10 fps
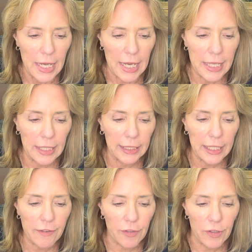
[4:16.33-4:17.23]
In the
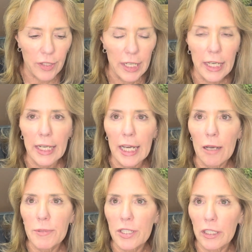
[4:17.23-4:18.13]
liver, it
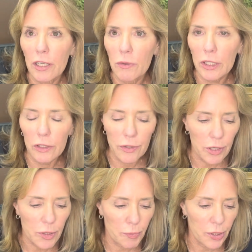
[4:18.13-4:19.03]
helps to lower
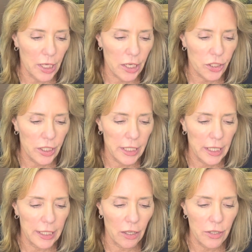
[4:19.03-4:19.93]
glucose
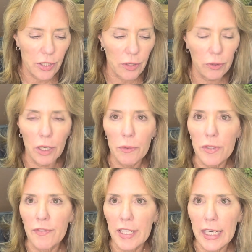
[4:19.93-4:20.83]
production. It also
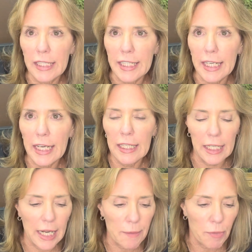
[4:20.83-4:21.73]
lowers
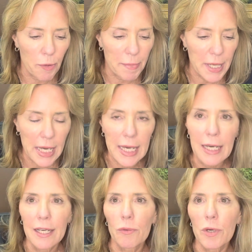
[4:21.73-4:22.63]
VLDL and
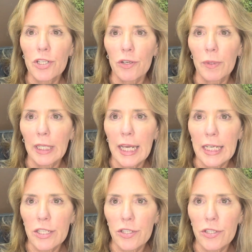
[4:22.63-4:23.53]
ApoB, which
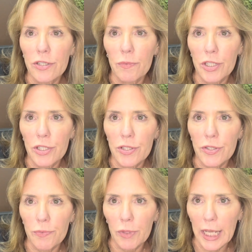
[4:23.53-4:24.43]

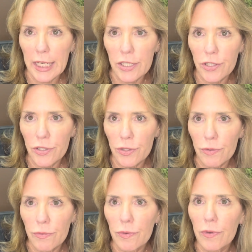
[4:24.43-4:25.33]
is related
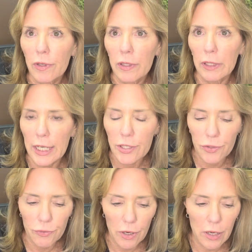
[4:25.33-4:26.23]
to
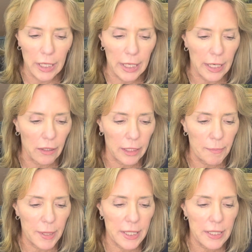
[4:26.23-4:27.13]
cholesterol and our
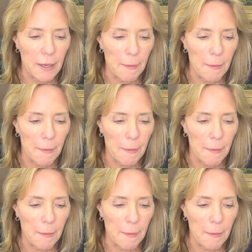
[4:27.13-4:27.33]
lipids,